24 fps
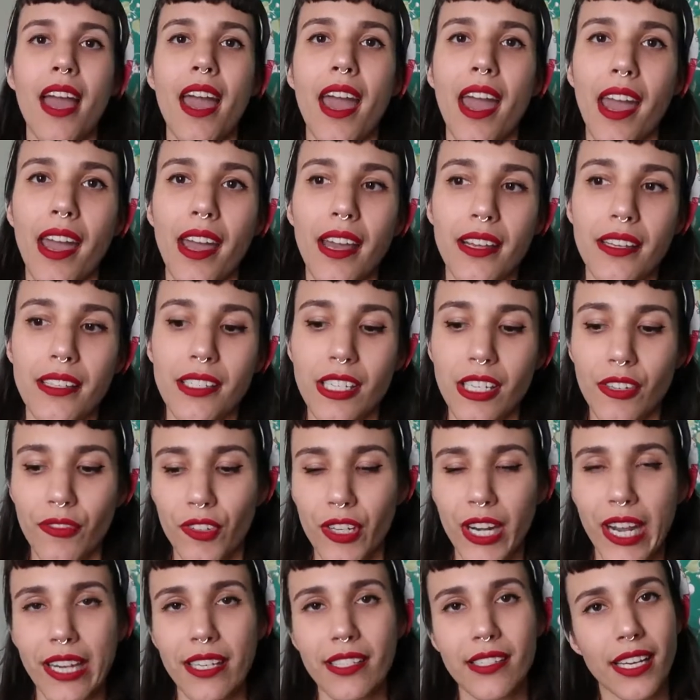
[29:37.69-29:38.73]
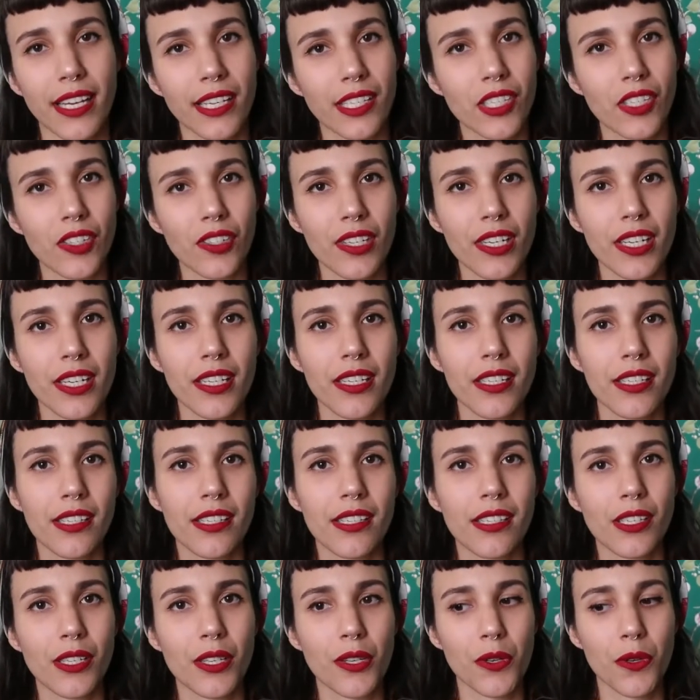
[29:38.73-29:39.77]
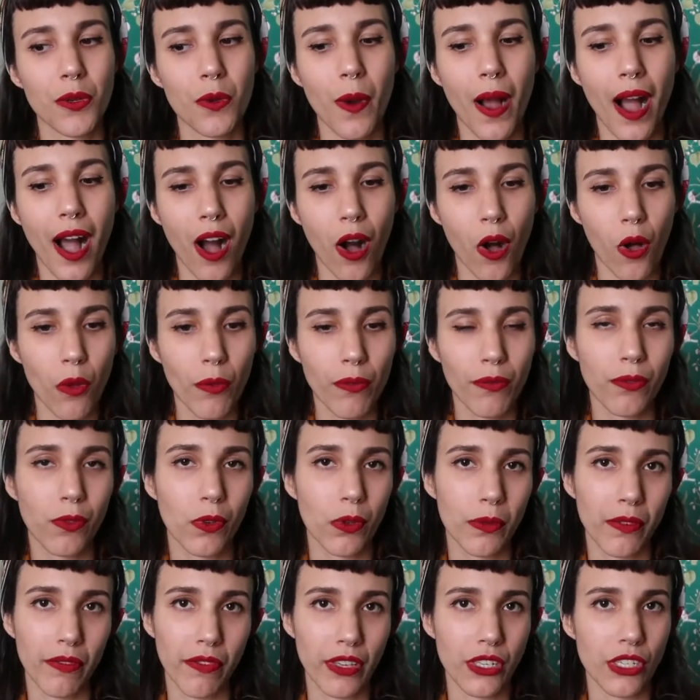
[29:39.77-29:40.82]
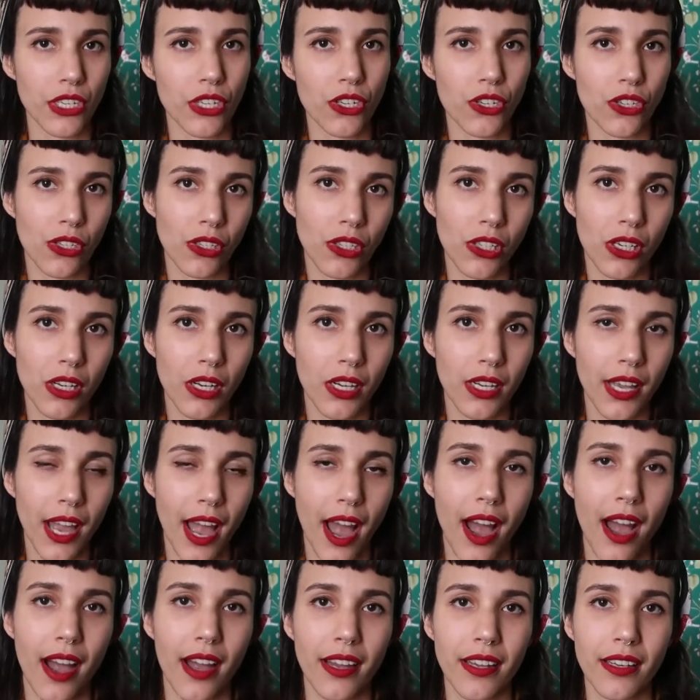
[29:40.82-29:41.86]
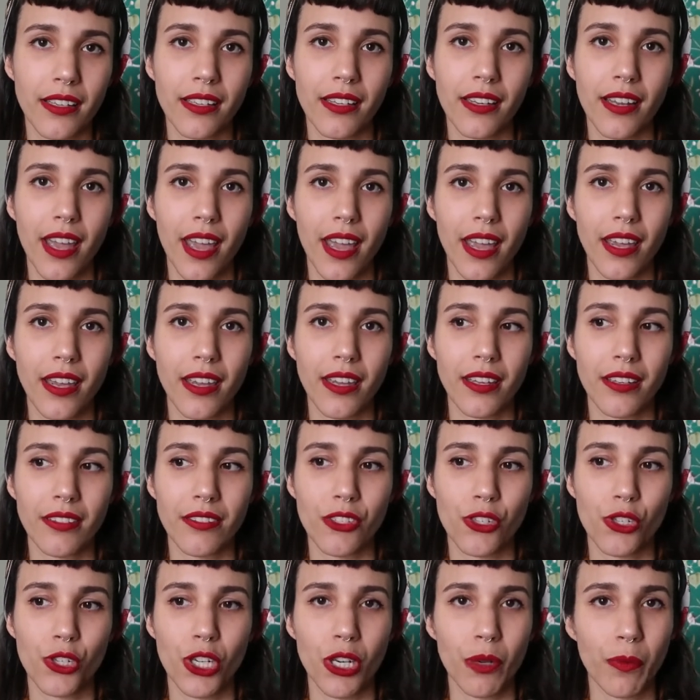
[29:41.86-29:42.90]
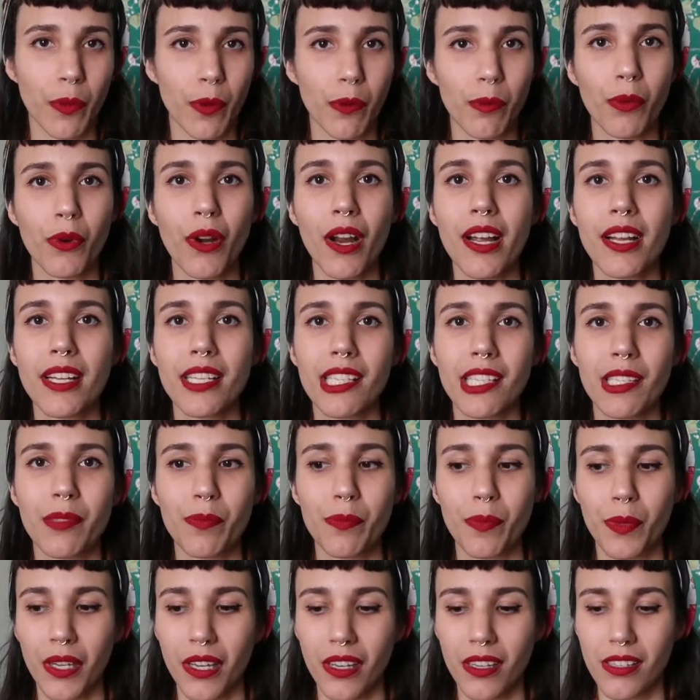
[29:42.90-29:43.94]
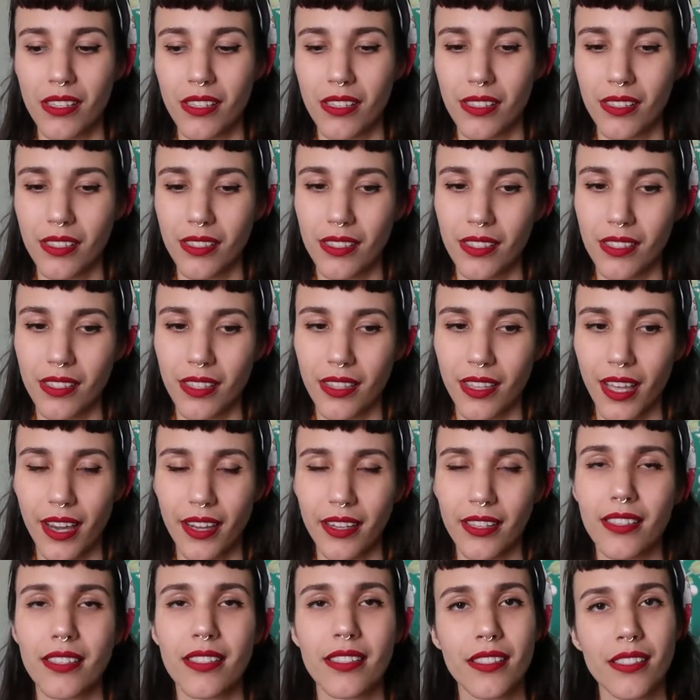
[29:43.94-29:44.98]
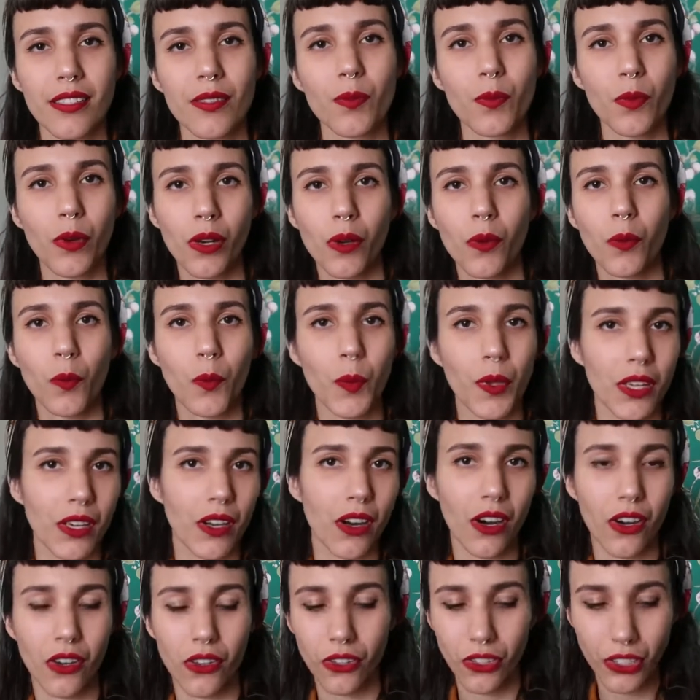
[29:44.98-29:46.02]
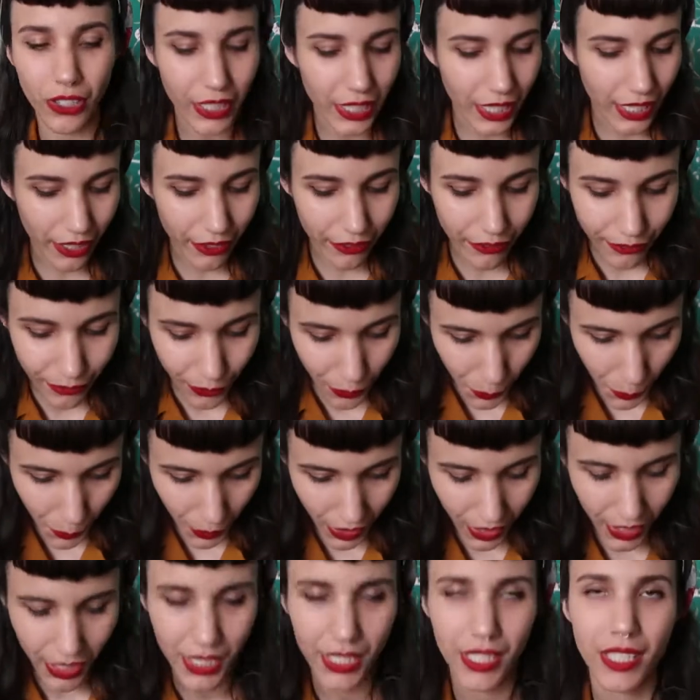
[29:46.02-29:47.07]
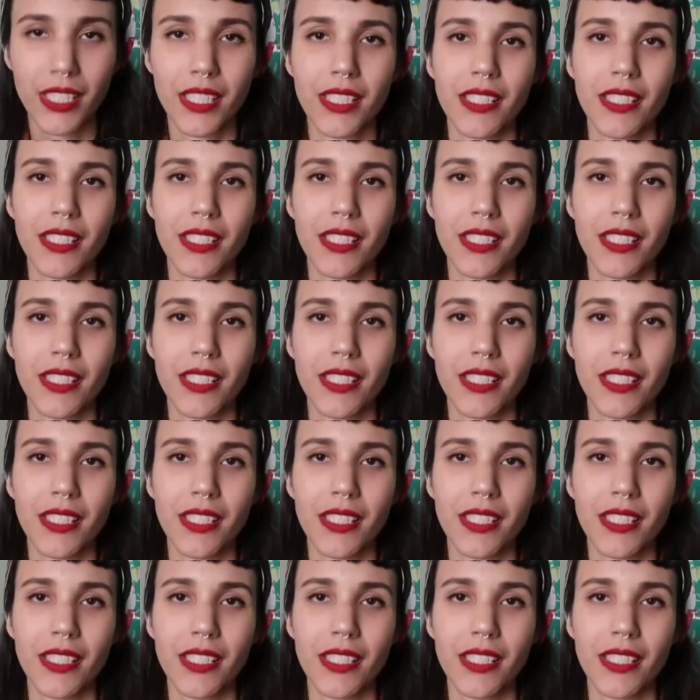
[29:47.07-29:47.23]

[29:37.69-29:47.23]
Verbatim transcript: and different accessories to help form a vintage look at a cheaper price because that is what we are looking for.